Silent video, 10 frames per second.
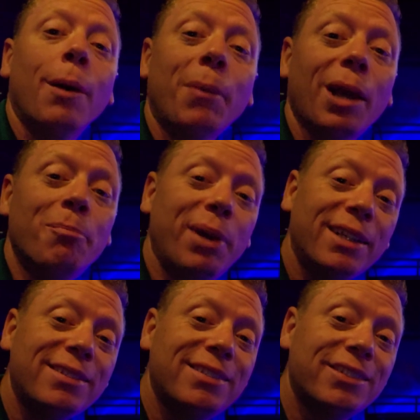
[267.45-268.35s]
my
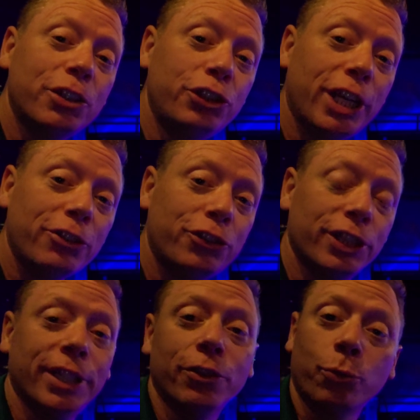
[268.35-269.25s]
best
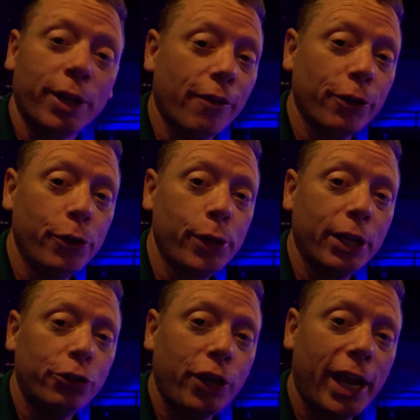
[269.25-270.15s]
suggestion is whenever you
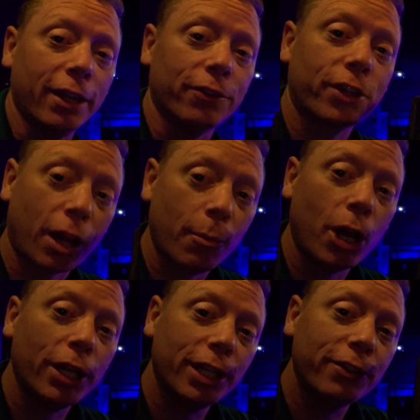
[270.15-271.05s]
get a chance, come
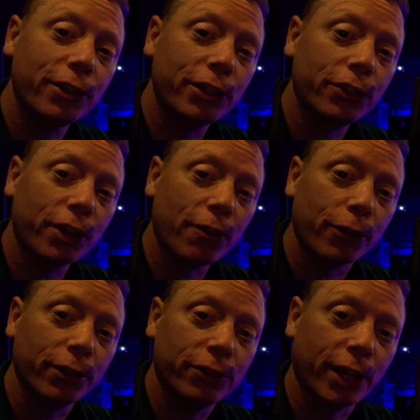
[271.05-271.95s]
on into the
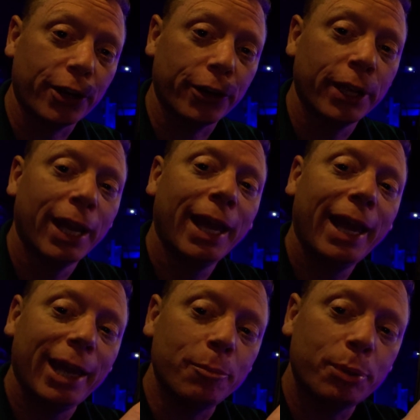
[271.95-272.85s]
Discovery Center
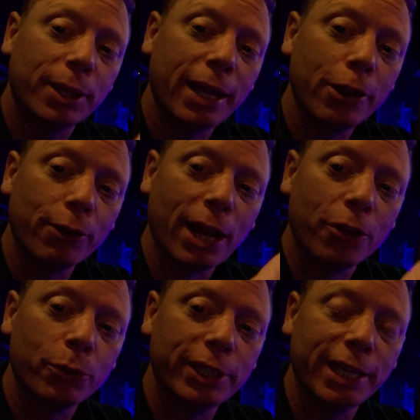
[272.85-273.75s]
and play
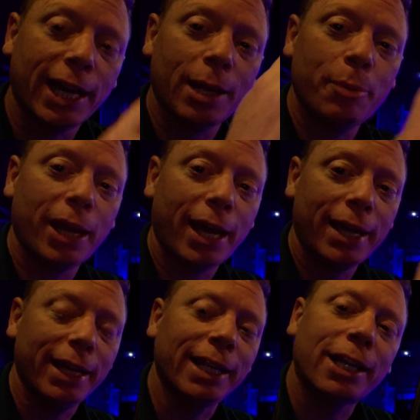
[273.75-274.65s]
around with the
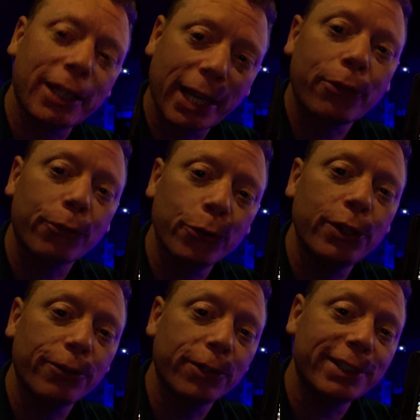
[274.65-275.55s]
iPad and click through
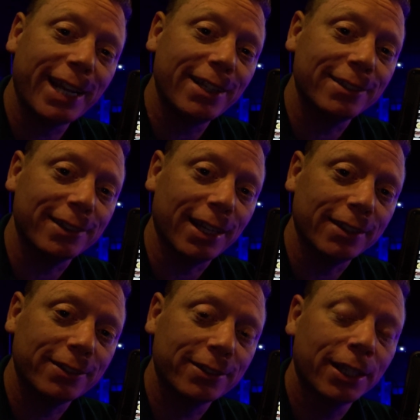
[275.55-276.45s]
different data
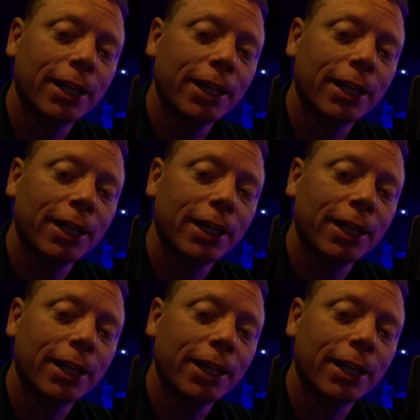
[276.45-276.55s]
sets,